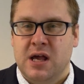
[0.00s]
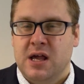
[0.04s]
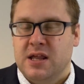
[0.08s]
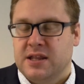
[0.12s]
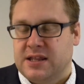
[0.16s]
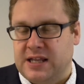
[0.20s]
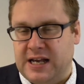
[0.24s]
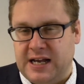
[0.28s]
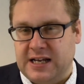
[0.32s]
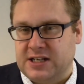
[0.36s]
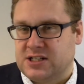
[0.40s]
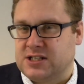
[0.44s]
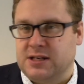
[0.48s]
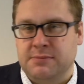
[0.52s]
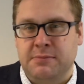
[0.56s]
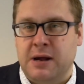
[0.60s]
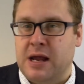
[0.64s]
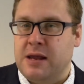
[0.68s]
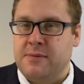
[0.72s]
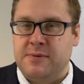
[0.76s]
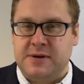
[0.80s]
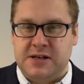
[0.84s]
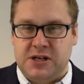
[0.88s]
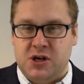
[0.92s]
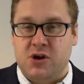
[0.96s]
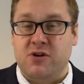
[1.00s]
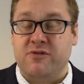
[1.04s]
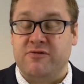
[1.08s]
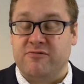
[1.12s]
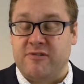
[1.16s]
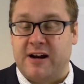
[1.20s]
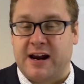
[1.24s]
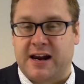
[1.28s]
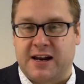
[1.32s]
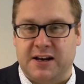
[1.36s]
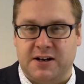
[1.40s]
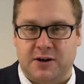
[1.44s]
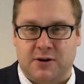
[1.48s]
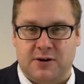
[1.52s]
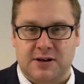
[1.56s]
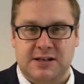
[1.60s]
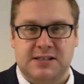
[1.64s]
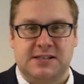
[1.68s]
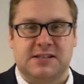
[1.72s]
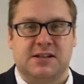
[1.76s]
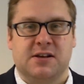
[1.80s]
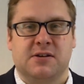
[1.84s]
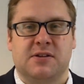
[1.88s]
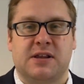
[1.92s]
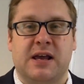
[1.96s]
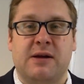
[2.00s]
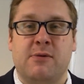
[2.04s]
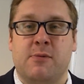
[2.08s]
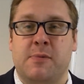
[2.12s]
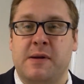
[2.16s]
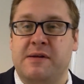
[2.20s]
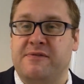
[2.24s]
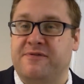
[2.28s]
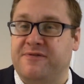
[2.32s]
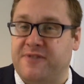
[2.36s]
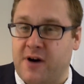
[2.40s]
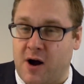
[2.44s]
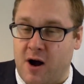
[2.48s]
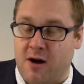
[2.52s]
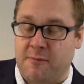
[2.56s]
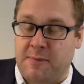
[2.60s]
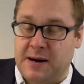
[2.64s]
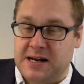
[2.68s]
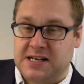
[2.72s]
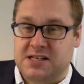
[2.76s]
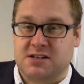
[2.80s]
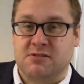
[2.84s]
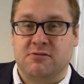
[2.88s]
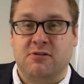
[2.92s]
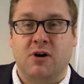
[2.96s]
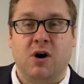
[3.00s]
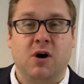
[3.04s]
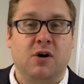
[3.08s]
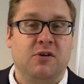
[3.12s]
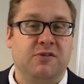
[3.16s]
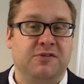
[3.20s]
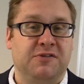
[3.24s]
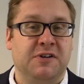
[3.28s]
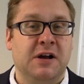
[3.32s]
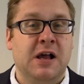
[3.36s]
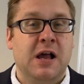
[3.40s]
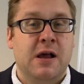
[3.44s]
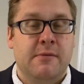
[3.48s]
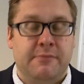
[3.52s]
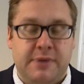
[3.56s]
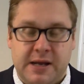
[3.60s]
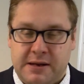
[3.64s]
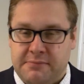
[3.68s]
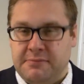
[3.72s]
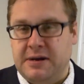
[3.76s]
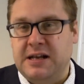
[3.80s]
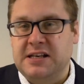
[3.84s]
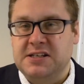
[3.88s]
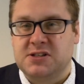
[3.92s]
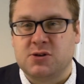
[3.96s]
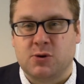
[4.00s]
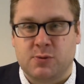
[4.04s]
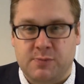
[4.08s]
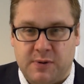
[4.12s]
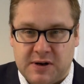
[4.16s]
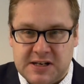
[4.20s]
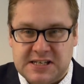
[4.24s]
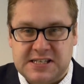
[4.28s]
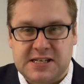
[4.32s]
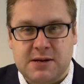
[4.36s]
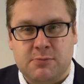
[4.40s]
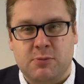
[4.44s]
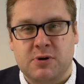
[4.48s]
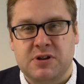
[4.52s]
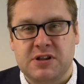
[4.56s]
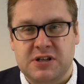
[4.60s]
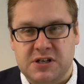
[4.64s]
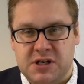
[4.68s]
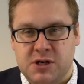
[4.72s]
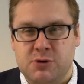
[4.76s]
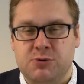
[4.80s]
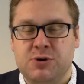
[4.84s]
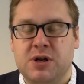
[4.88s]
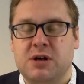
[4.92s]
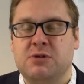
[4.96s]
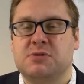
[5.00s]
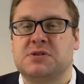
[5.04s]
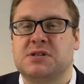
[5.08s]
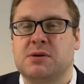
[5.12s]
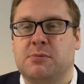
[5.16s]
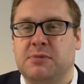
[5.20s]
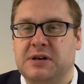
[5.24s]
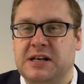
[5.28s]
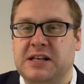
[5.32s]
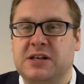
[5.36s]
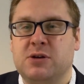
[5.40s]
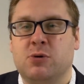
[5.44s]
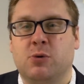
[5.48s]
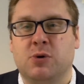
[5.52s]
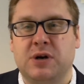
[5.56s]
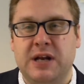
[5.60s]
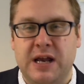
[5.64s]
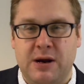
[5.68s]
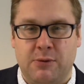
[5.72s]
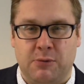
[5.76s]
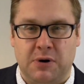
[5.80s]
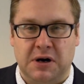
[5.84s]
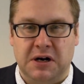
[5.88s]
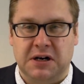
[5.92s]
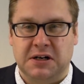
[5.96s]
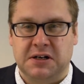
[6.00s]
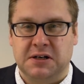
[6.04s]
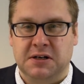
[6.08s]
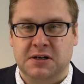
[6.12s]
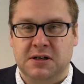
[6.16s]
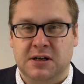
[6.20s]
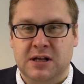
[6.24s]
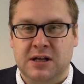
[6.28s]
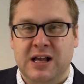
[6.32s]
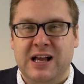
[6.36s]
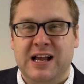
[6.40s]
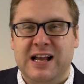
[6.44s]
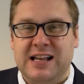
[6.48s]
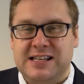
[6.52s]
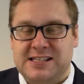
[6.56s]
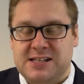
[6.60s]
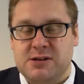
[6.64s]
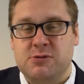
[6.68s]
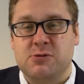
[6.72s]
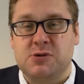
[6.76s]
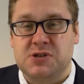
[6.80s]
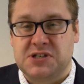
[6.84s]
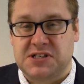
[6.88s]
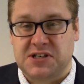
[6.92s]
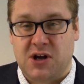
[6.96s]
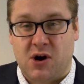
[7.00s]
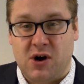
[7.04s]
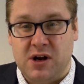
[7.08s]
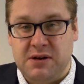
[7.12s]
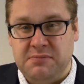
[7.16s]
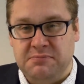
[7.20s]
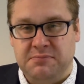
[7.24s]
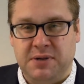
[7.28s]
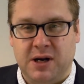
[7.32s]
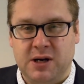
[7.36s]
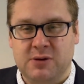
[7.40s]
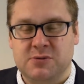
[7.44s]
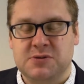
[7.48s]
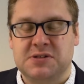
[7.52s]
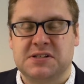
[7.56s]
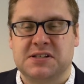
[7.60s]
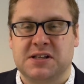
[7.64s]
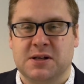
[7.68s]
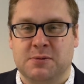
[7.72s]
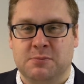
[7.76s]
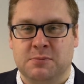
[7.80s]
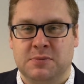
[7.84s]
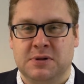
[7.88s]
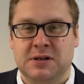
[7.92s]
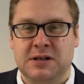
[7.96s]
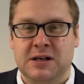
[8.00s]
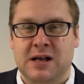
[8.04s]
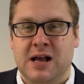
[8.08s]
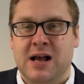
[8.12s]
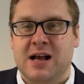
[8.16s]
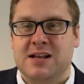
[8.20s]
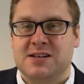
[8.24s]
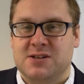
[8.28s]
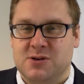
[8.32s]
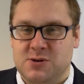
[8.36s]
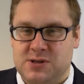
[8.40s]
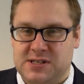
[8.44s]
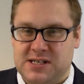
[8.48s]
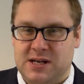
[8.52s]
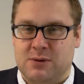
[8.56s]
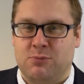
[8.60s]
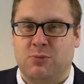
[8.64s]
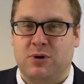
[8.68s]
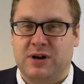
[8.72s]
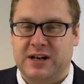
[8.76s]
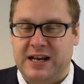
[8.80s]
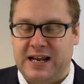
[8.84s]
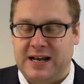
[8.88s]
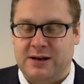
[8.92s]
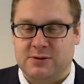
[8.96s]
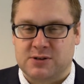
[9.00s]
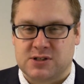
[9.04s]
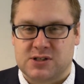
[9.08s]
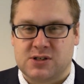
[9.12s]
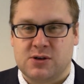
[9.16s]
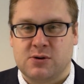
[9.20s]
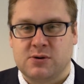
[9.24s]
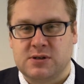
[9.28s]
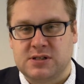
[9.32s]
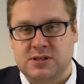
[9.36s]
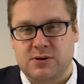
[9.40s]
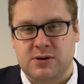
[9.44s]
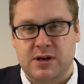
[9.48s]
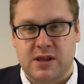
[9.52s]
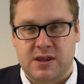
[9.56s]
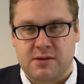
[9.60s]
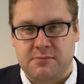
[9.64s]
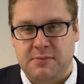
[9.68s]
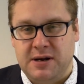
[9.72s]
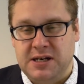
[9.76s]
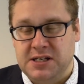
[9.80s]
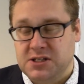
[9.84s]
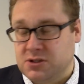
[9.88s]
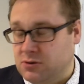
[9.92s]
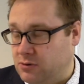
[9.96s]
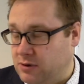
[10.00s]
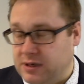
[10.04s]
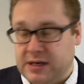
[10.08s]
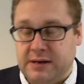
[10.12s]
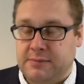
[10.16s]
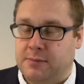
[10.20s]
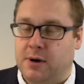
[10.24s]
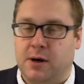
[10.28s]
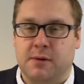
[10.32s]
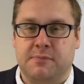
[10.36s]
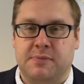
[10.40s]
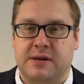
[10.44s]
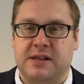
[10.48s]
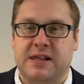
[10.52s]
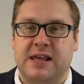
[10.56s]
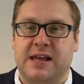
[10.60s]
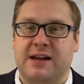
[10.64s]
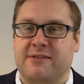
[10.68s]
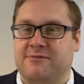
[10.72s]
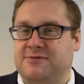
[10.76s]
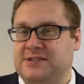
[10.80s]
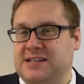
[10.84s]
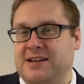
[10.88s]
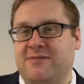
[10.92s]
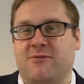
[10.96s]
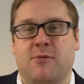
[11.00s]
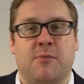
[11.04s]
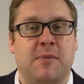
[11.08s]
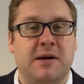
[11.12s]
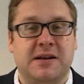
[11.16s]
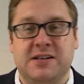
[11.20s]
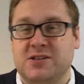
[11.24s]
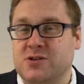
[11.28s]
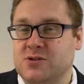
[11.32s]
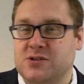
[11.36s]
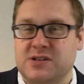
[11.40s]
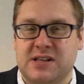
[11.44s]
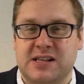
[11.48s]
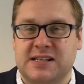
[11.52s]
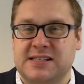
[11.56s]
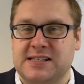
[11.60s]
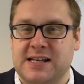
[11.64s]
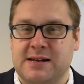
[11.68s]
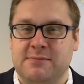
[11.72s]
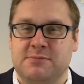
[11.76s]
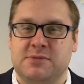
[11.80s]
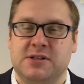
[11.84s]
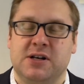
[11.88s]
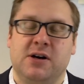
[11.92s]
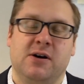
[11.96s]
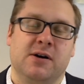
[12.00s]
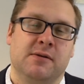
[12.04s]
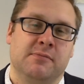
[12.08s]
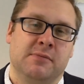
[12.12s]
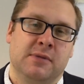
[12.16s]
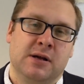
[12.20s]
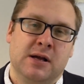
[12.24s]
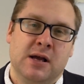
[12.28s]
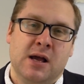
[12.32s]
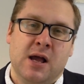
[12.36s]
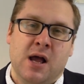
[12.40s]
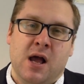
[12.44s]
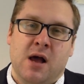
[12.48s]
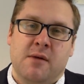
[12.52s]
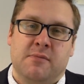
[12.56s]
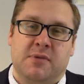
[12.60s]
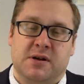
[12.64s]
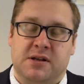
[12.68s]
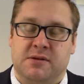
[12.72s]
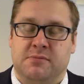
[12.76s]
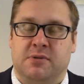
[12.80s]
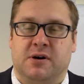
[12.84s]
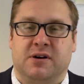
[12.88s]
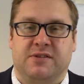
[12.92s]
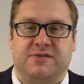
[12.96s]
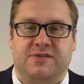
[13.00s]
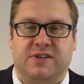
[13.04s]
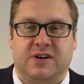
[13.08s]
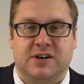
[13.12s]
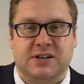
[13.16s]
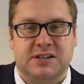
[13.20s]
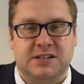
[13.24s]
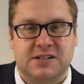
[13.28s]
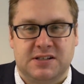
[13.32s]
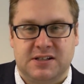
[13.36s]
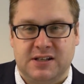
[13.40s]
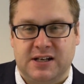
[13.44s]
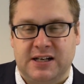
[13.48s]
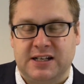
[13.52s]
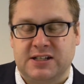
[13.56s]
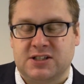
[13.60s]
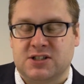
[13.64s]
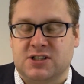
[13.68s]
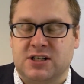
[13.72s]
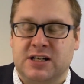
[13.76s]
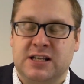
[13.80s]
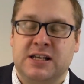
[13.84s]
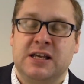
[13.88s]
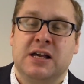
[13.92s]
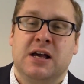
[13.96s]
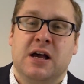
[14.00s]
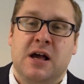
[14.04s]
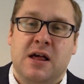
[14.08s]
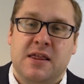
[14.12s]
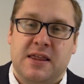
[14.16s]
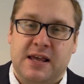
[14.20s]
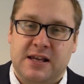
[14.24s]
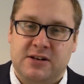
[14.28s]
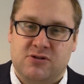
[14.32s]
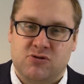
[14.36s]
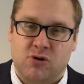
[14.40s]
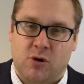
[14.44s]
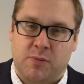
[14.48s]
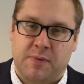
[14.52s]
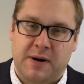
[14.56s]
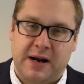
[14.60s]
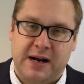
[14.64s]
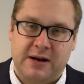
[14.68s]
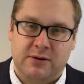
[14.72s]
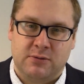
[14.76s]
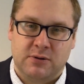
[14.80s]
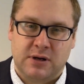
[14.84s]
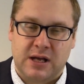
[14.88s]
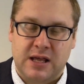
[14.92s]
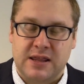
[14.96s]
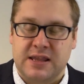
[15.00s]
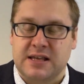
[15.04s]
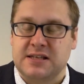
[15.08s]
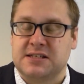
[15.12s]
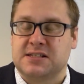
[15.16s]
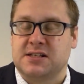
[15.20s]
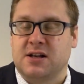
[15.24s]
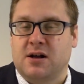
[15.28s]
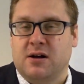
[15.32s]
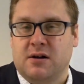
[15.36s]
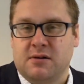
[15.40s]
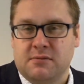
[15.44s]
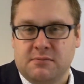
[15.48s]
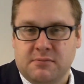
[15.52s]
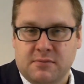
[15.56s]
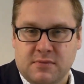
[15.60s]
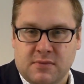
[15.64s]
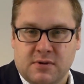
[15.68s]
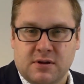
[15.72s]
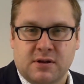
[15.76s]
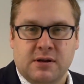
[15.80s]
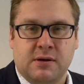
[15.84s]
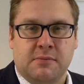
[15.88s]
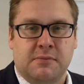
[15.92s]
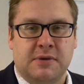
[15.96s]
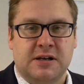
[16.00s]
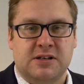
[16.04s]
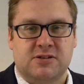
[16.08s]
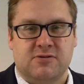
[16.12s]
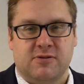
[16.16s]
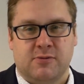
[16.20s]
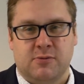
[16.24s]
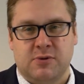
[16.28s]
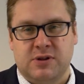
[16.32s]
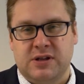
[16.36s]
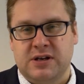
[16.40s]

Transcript: That actually maybe you've recognised that they would be far better off being mentored by someone that you know, someone in your network. So you signpost them to someone else, to another mentor. And it might be they have several mentors at the same time, but you might find that actually they drop out and they start mentoring with